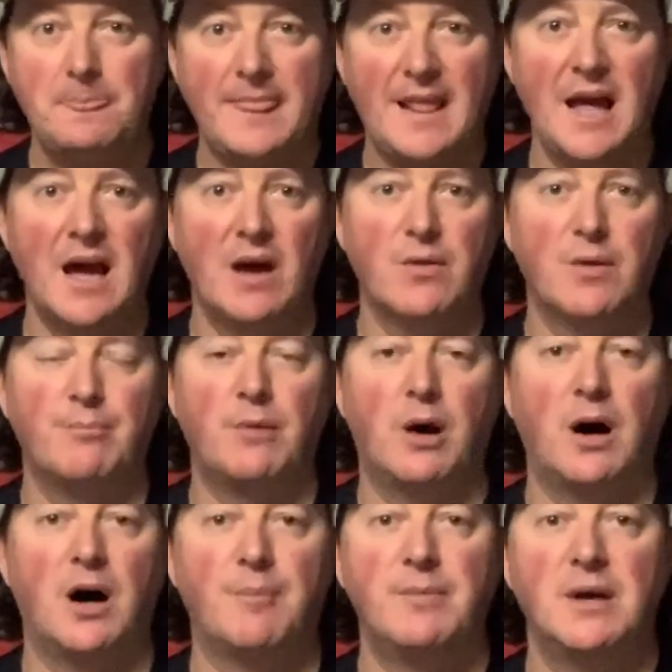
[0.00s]
how the
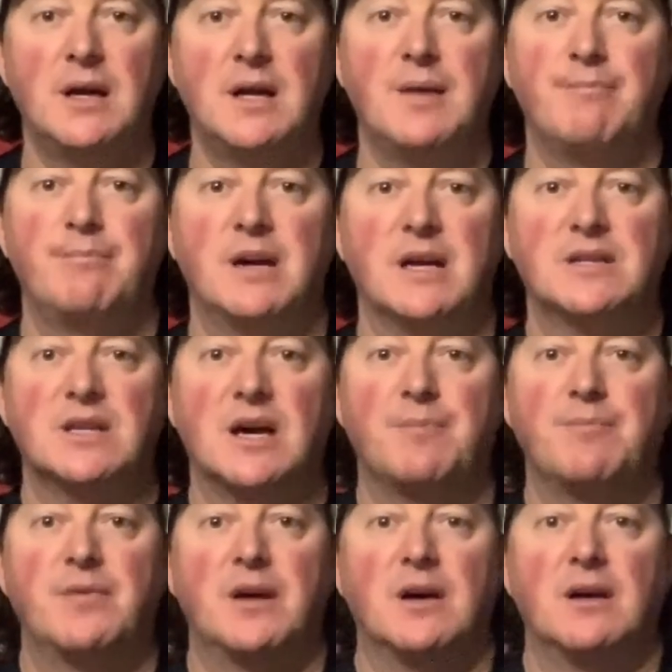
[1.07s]
mom picks
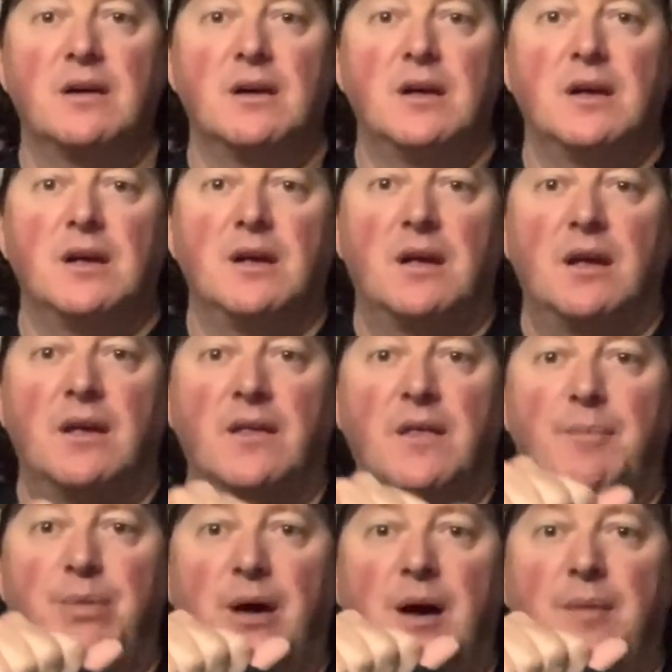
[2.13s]
up the
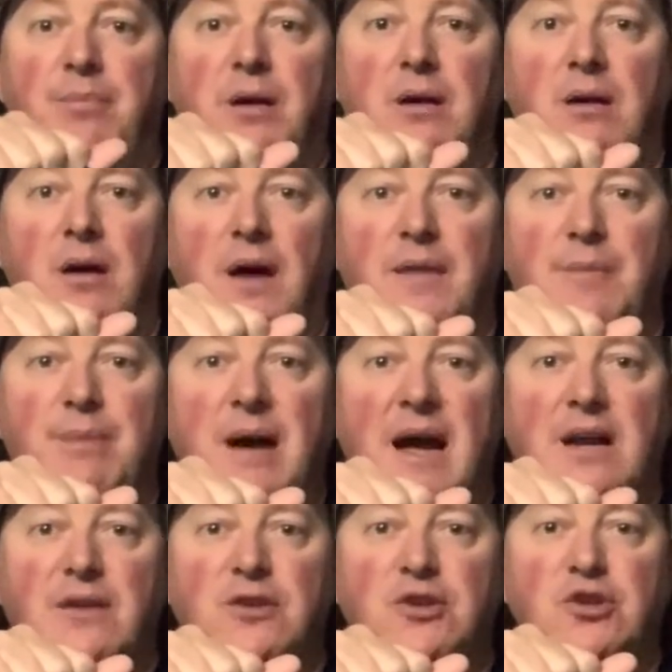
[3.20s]
pup on the
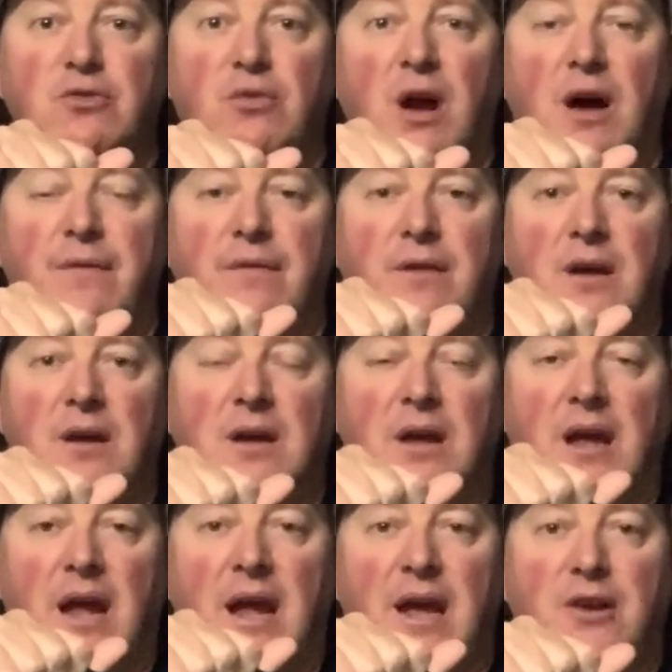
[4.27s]
back of the scruff
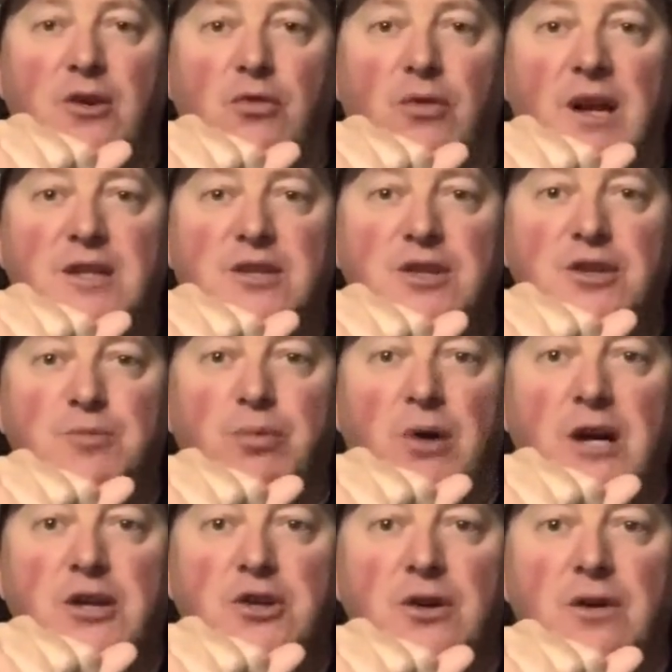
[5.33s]
and creates this
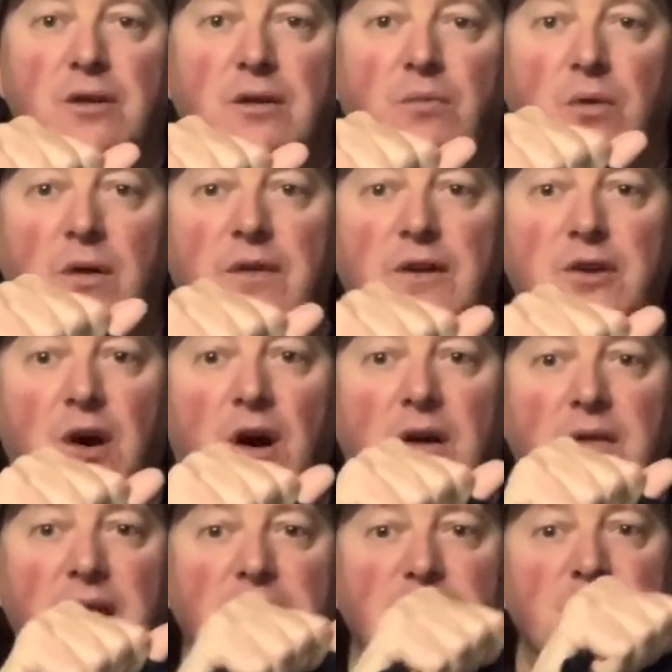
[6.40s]
pressure where the dog
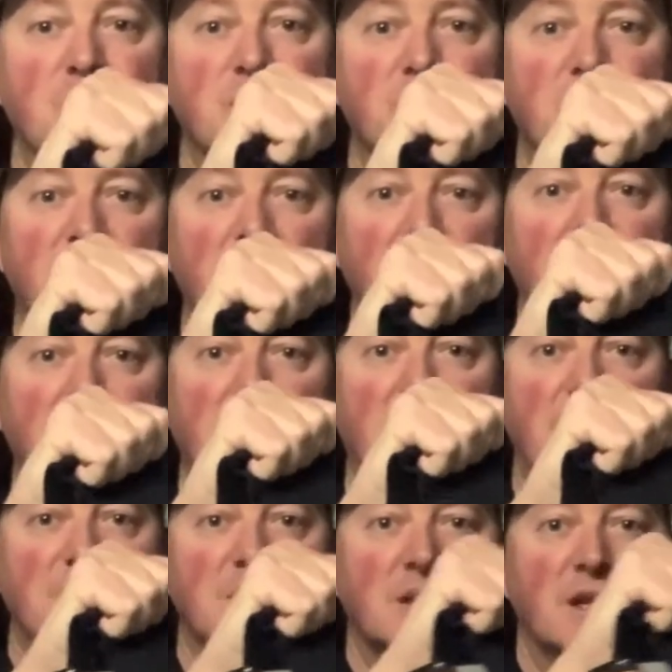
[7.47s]
then just
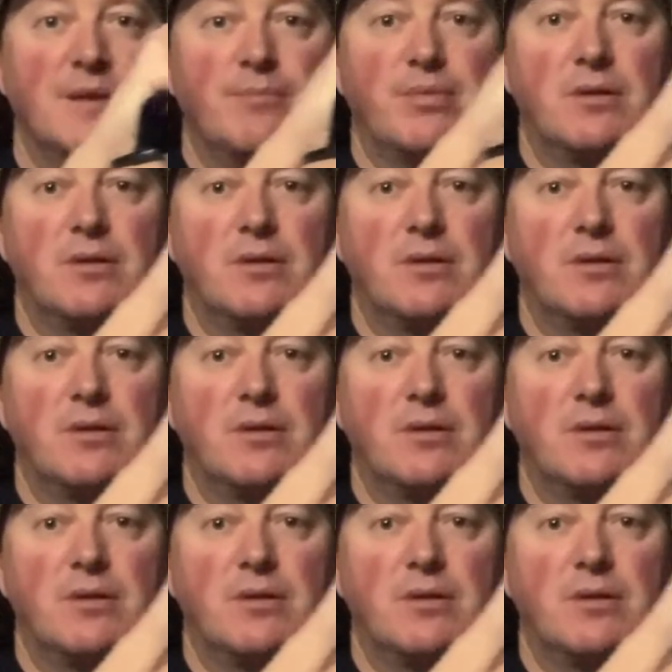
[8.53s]
lays limp